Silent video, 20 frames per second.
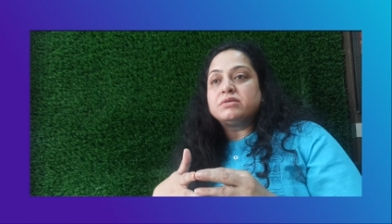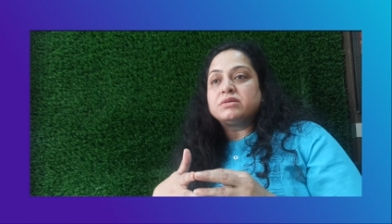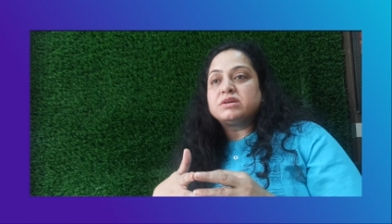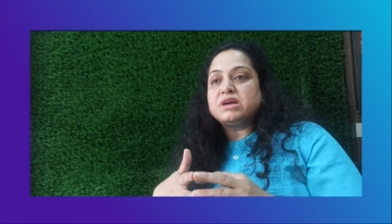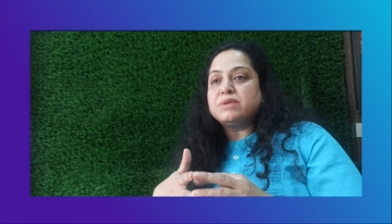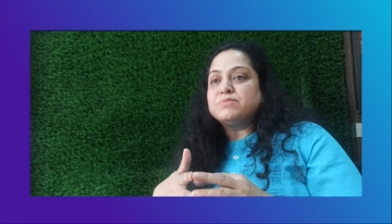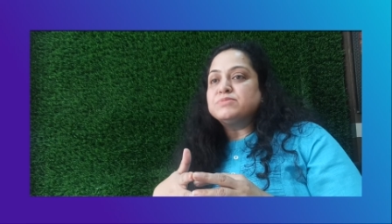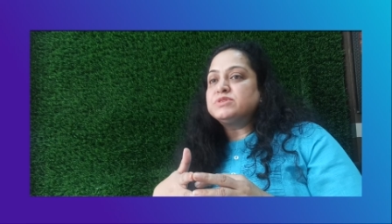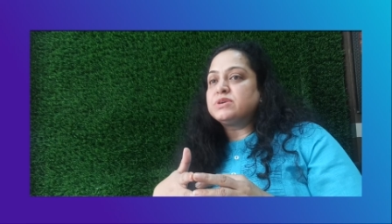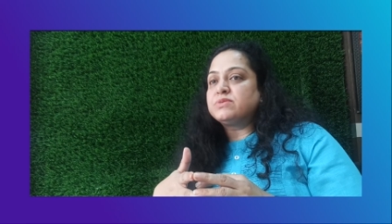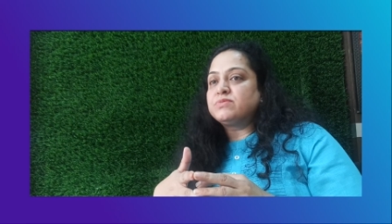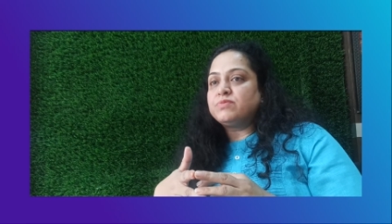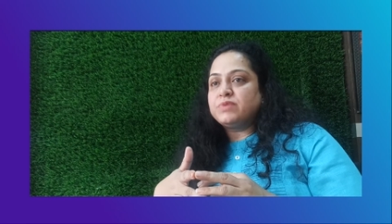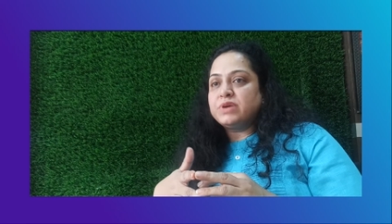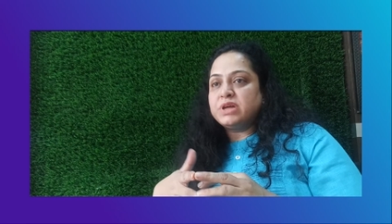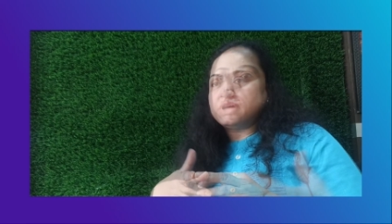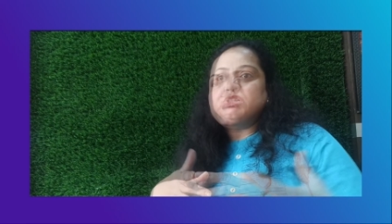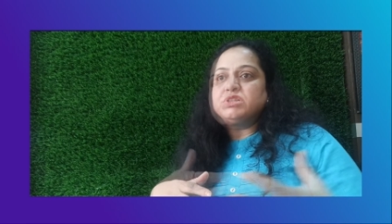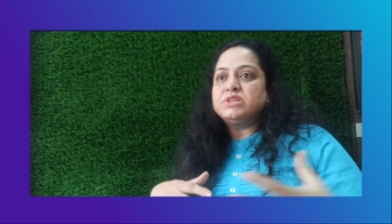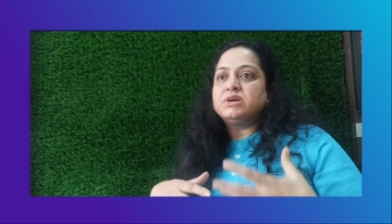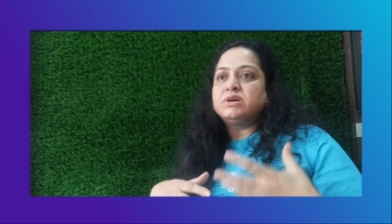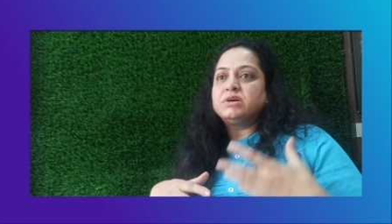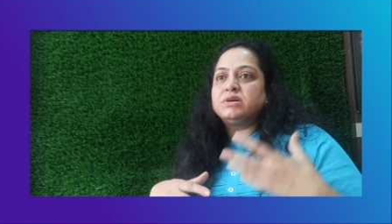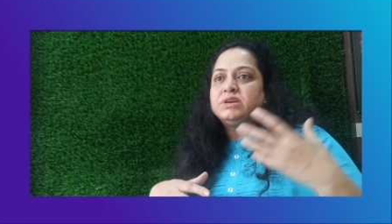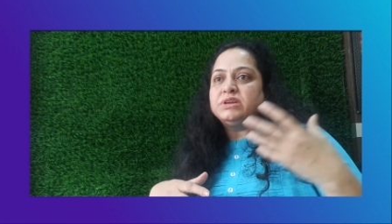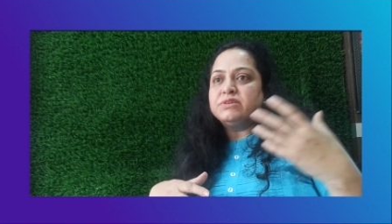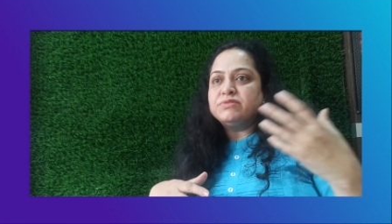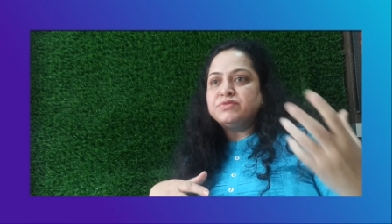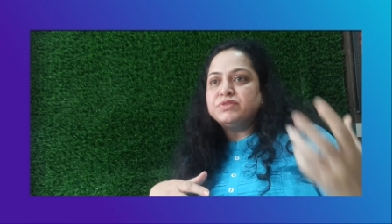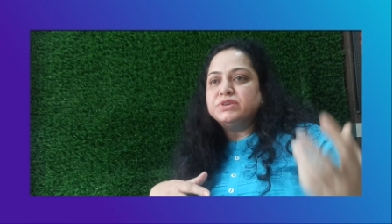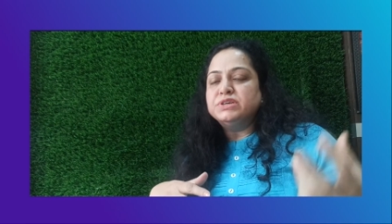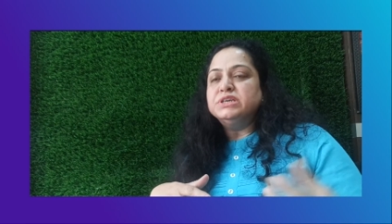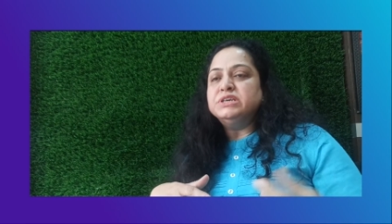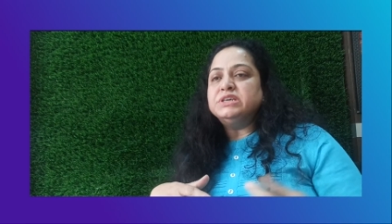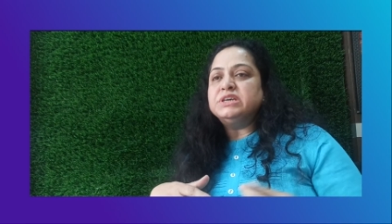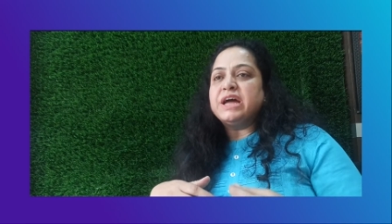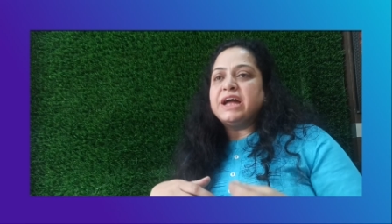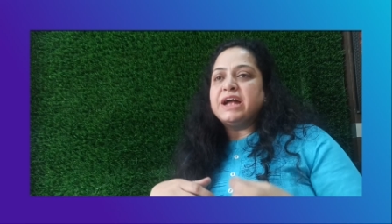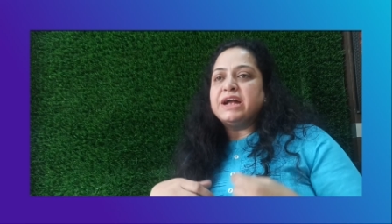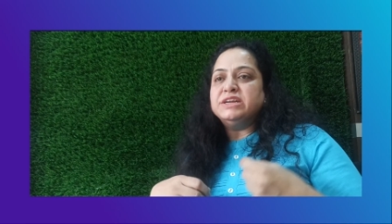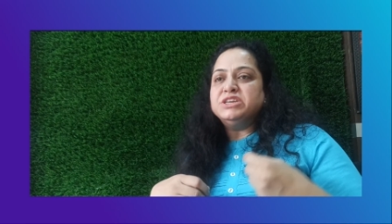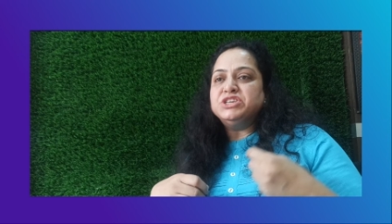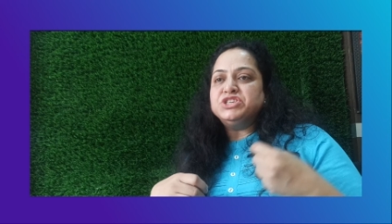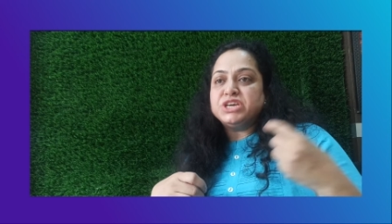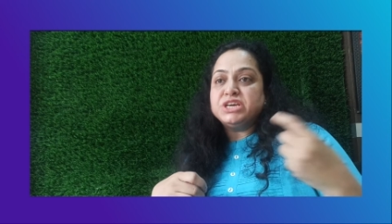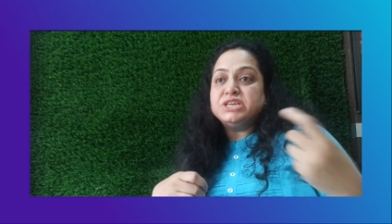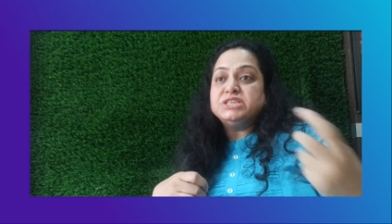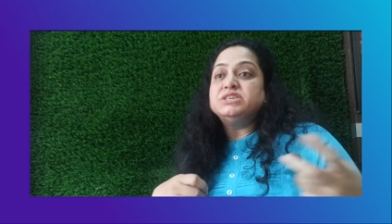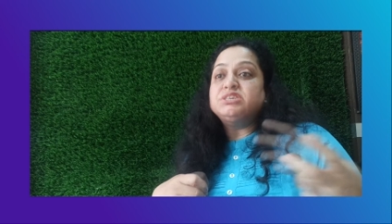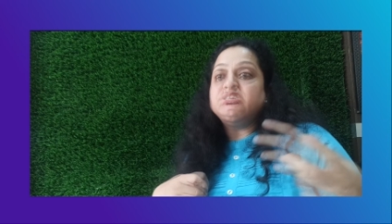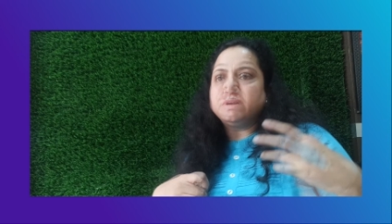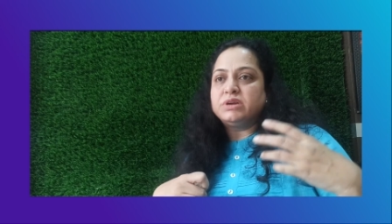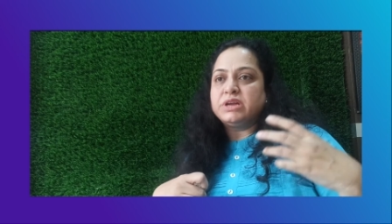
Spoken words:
comes up with the different and changing